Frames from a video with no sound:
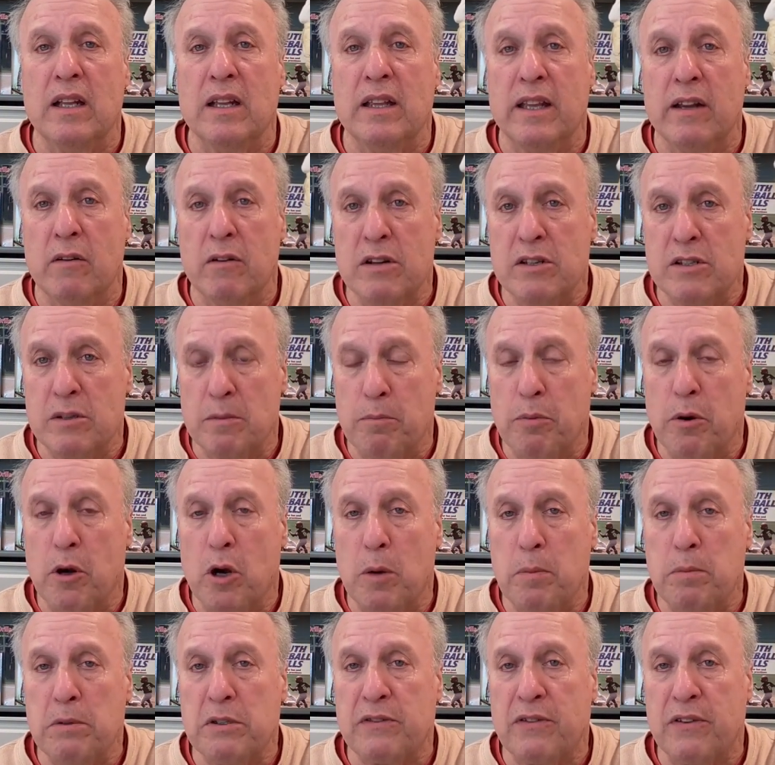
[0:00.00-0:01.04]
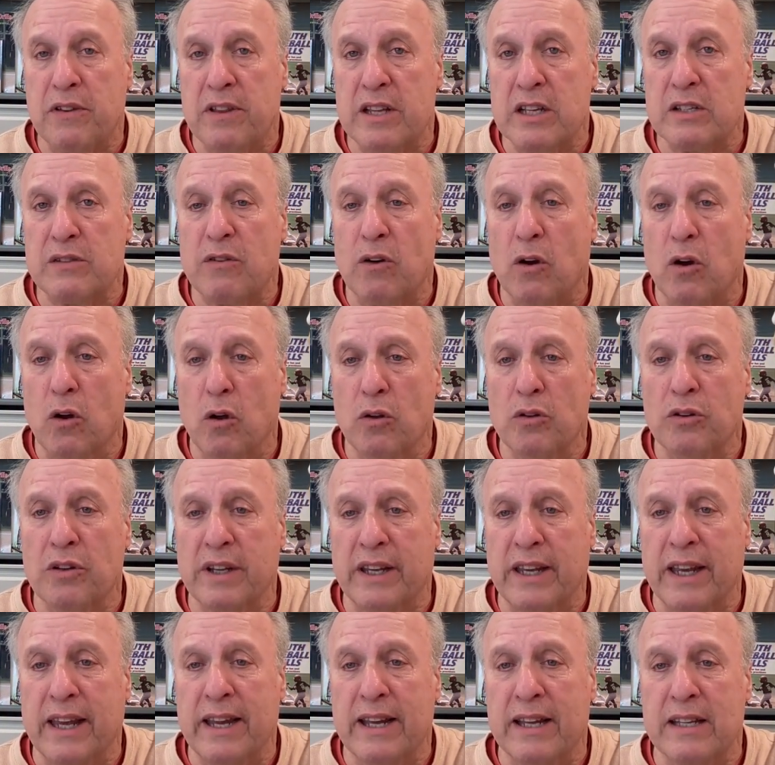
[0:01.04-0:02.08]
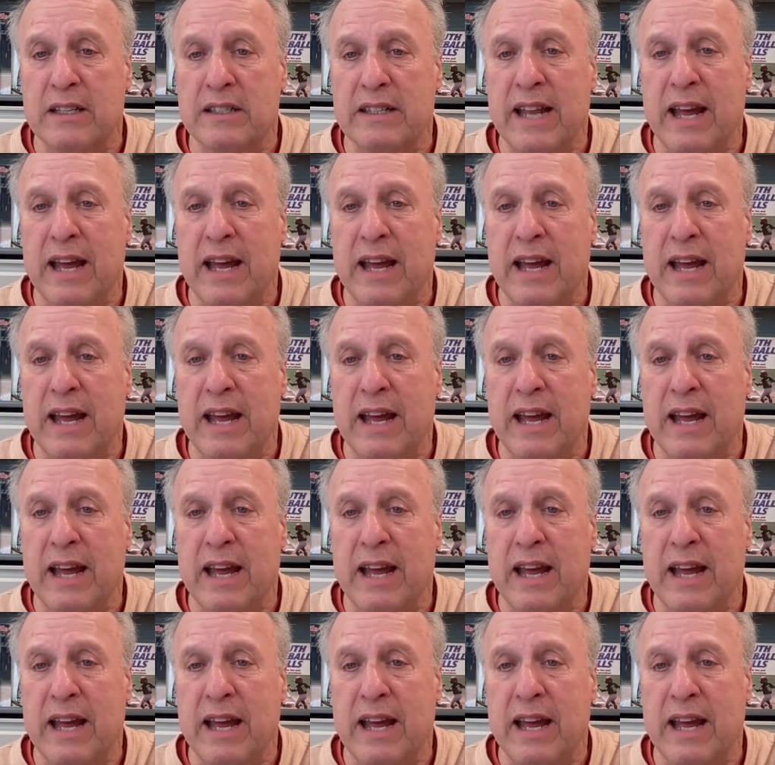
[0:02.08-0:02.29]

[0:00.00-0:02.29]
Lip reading: there is a purpose for this for older kids.